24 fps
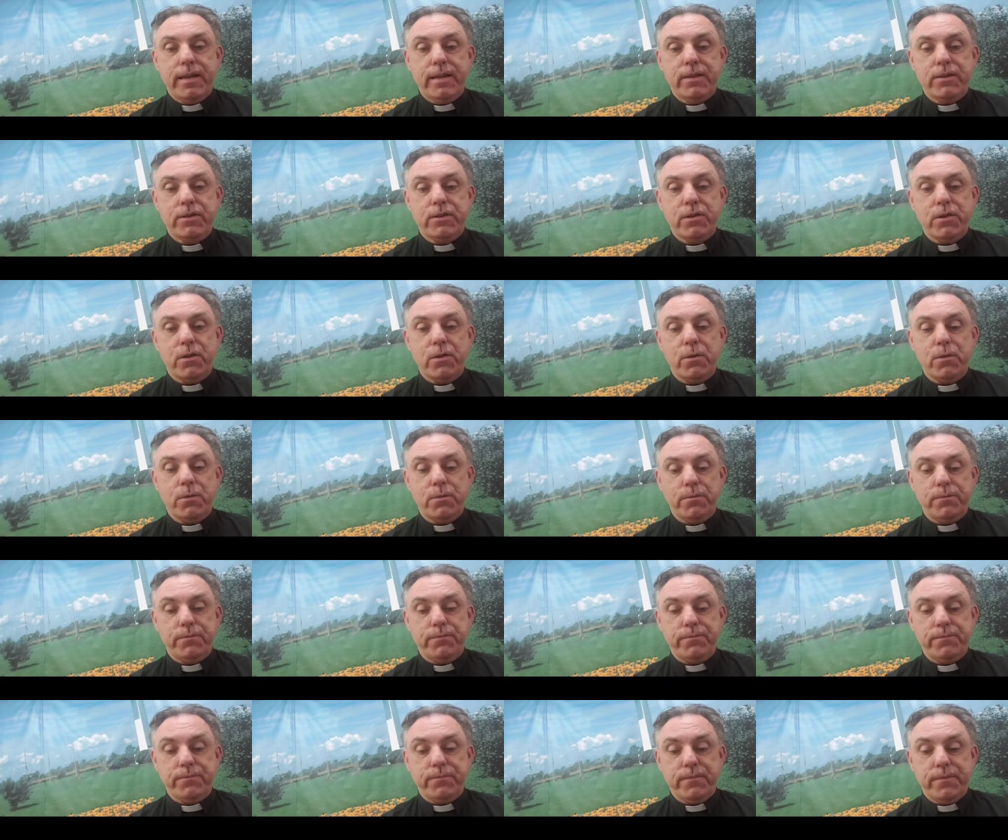So
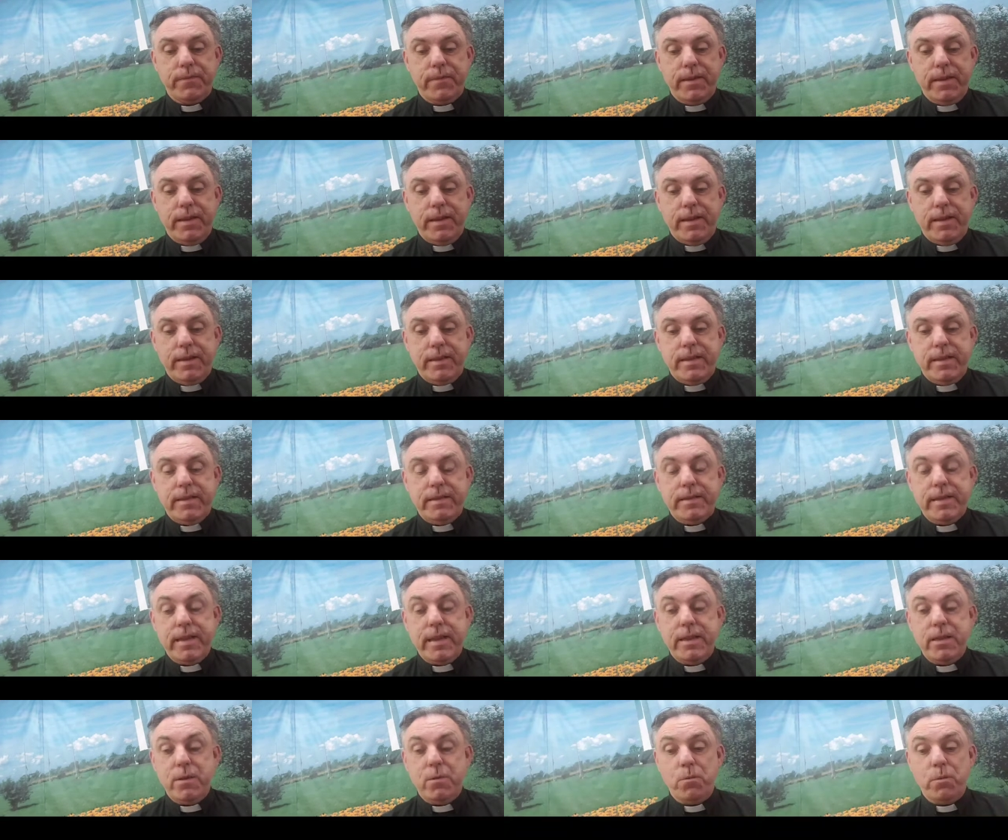they
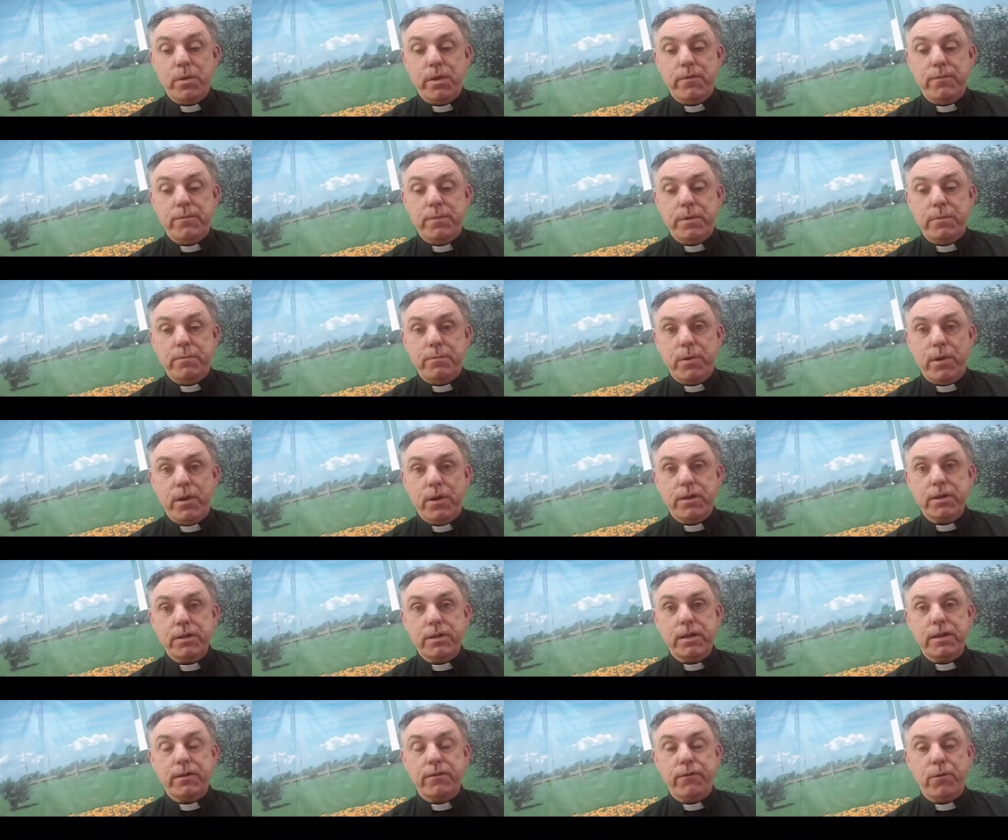say that we've been
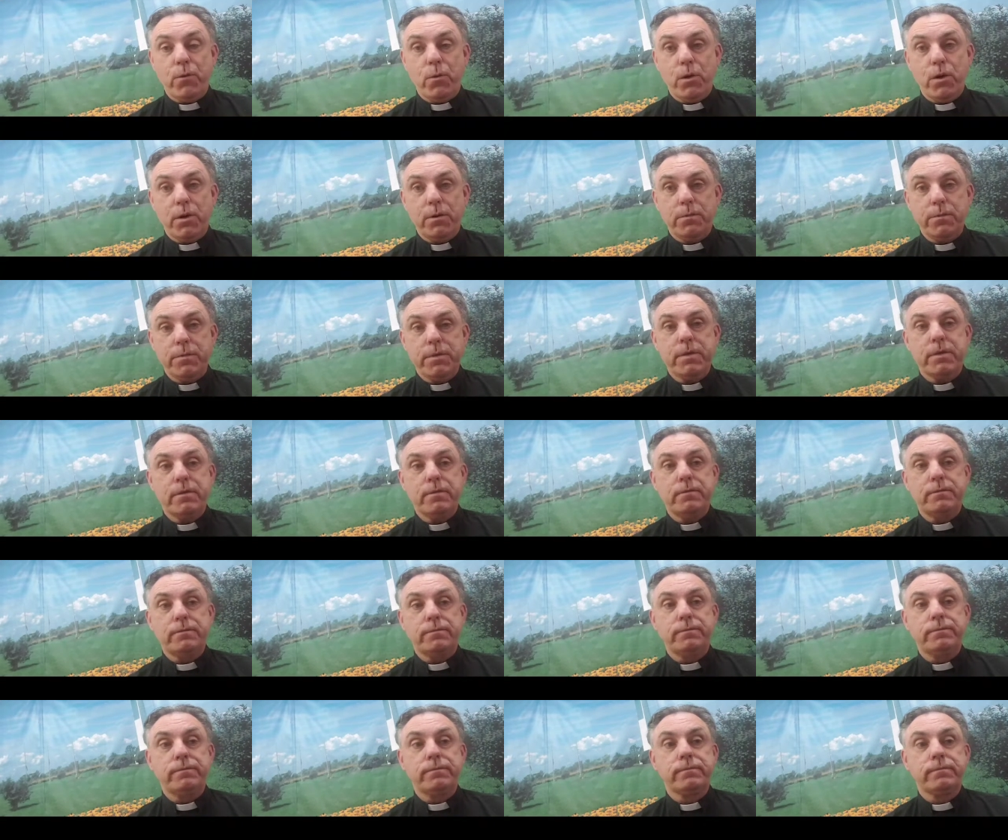partially formed,
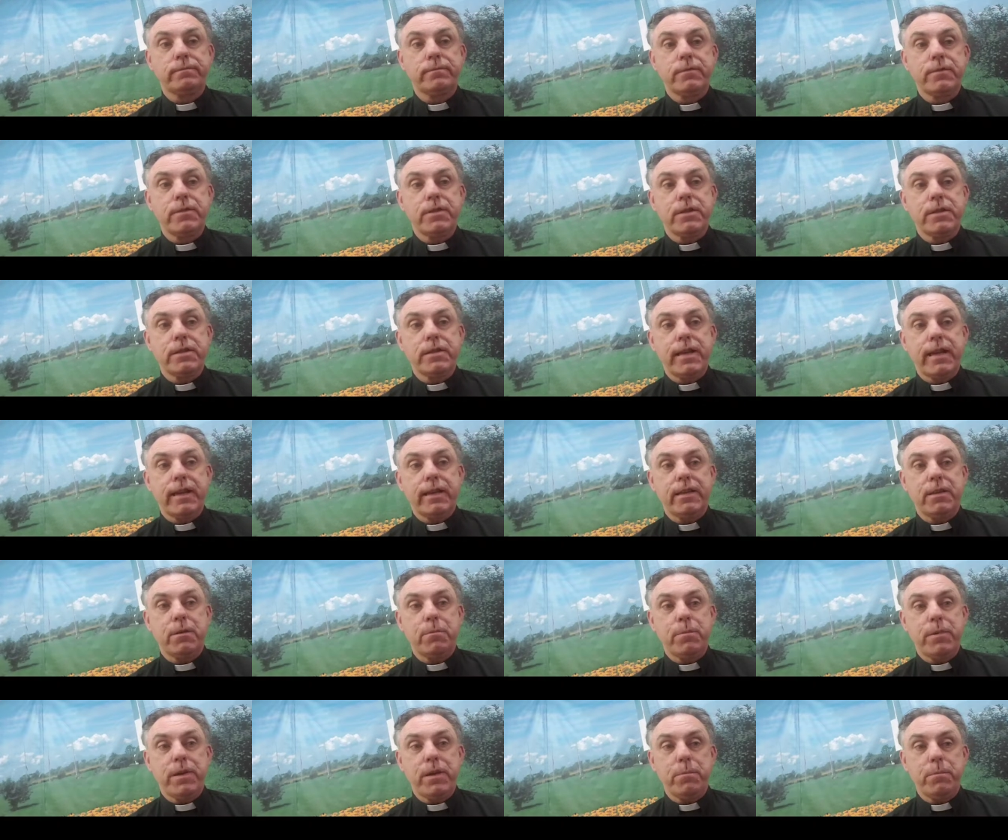just like
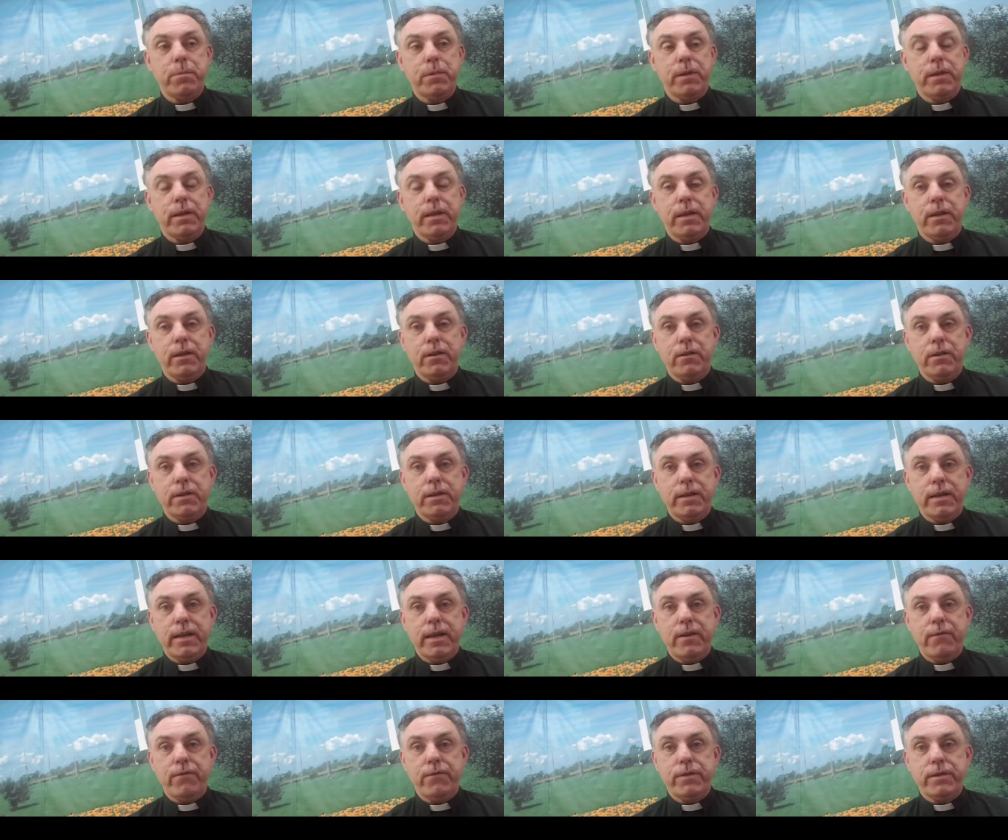the people here in
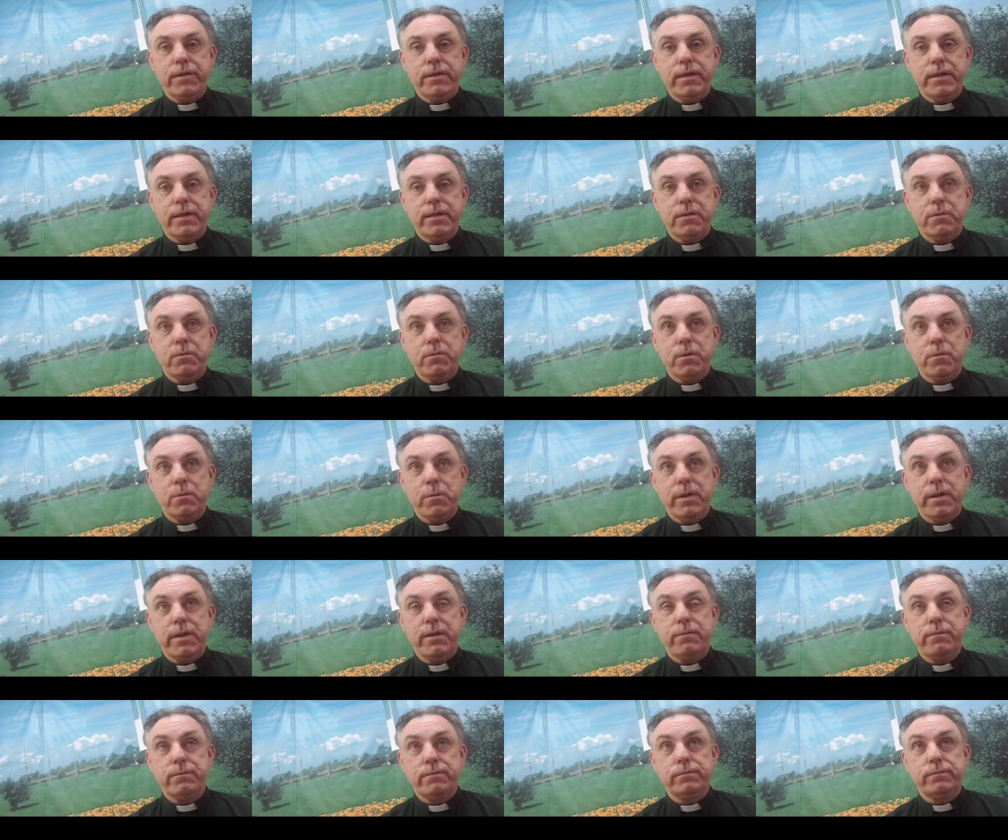Ephesus. Well,
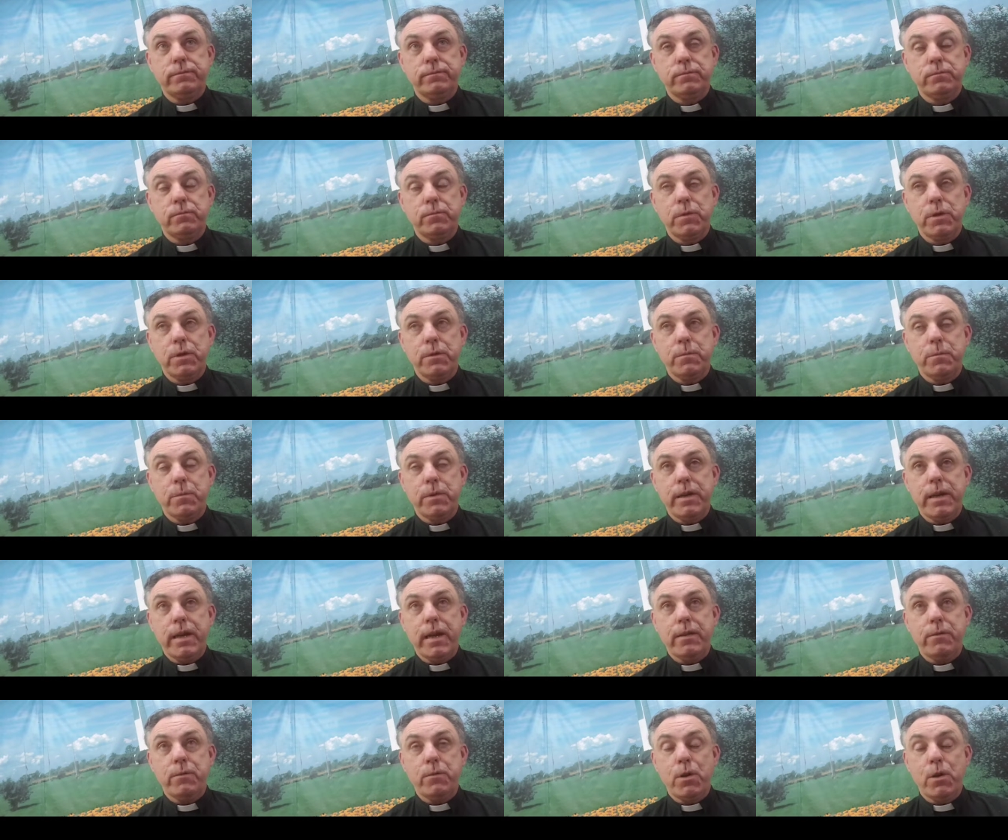we
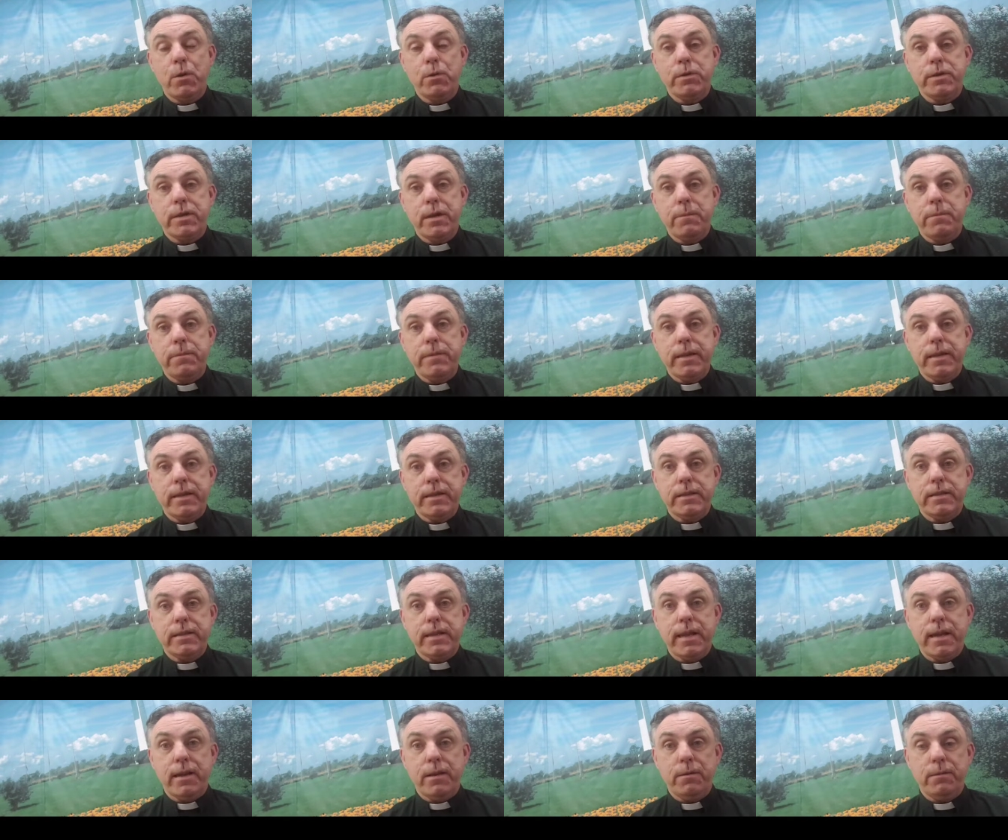know some things
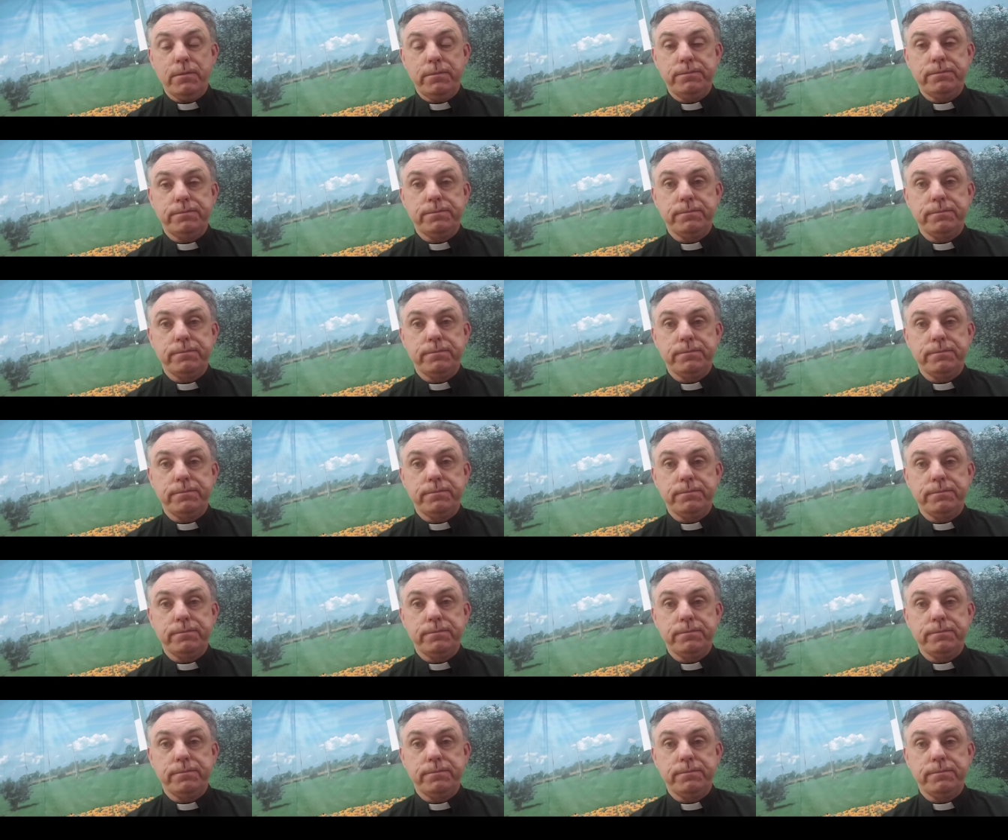now.